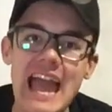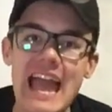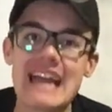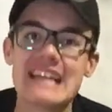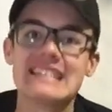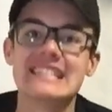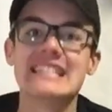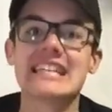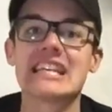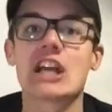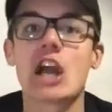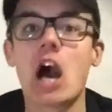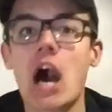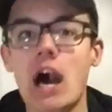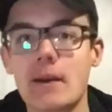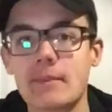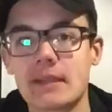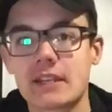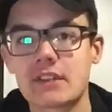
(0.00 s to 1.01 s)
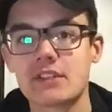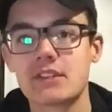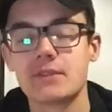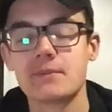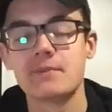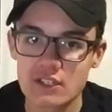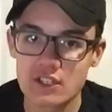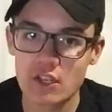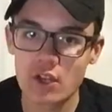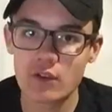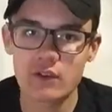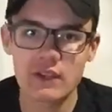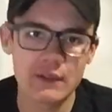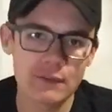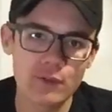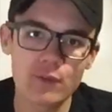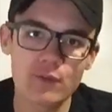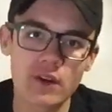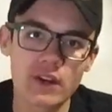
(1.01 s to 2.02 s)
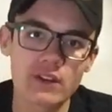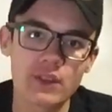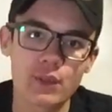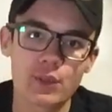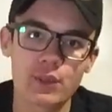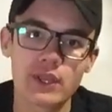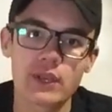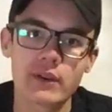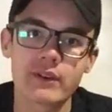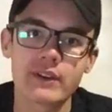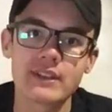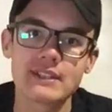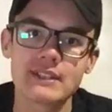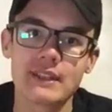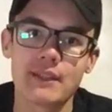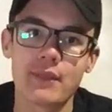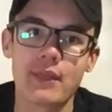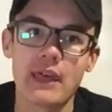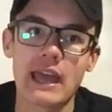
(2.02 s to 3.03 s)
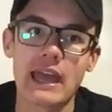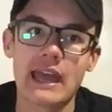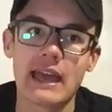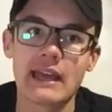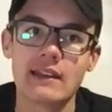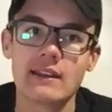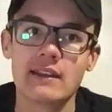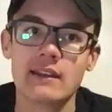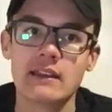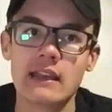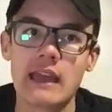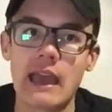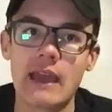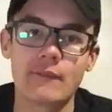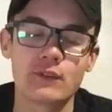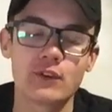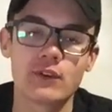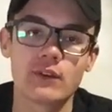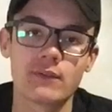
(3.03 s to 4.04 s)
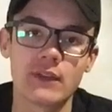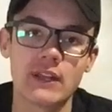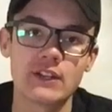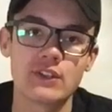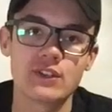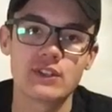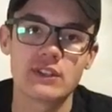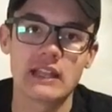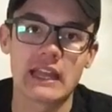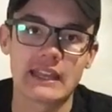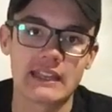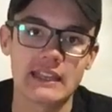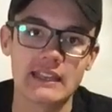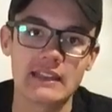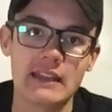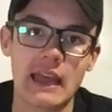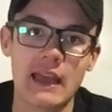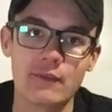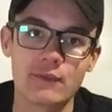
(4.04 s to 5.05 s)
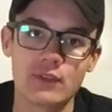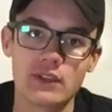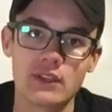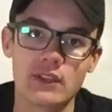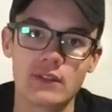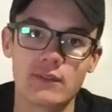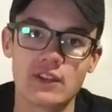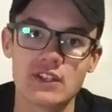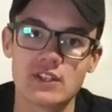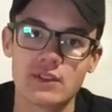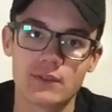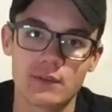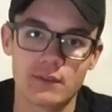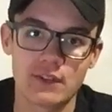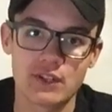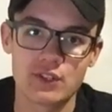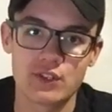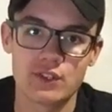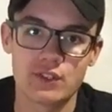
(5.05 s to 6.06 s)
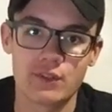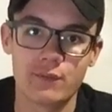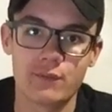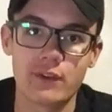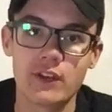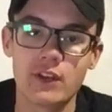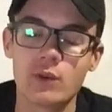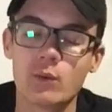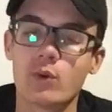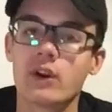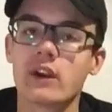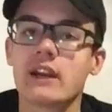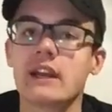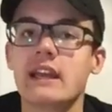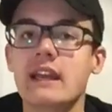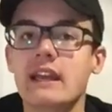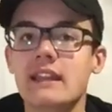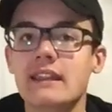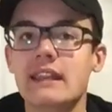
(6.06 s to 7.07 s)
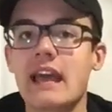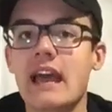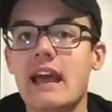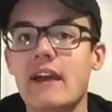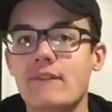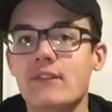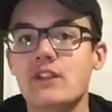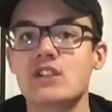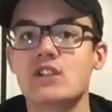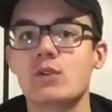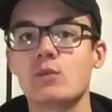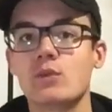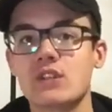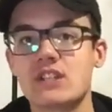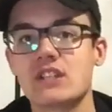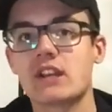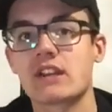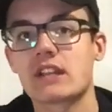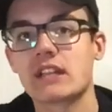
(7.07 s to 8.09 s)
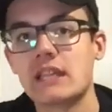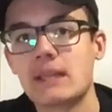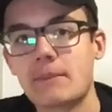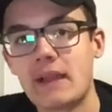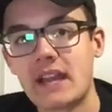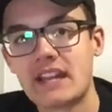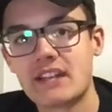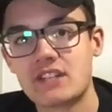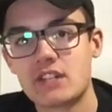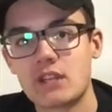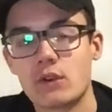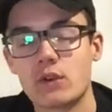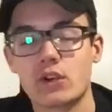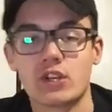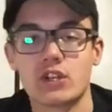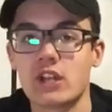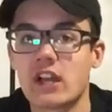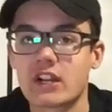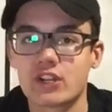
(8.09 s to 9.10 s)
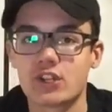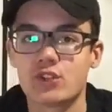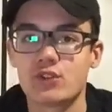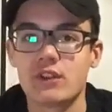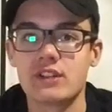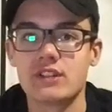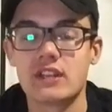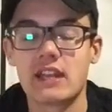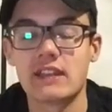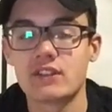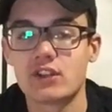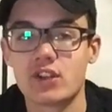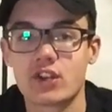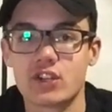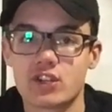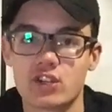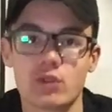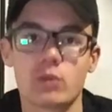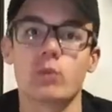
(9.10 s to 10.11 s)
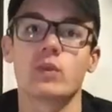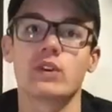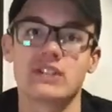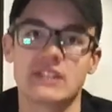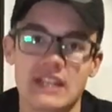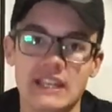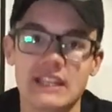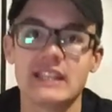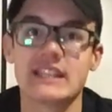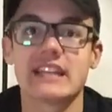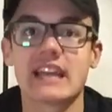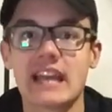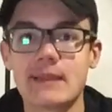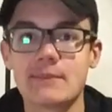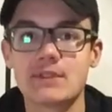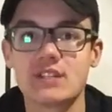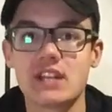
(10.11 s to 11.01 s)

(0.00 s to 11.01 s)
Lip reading: as the comics. So if you've heard the theories that after the events of Avengers Infinity War, that Vision was stuck in the Mind Stone, or Doctor Strange had cursed or was in the Time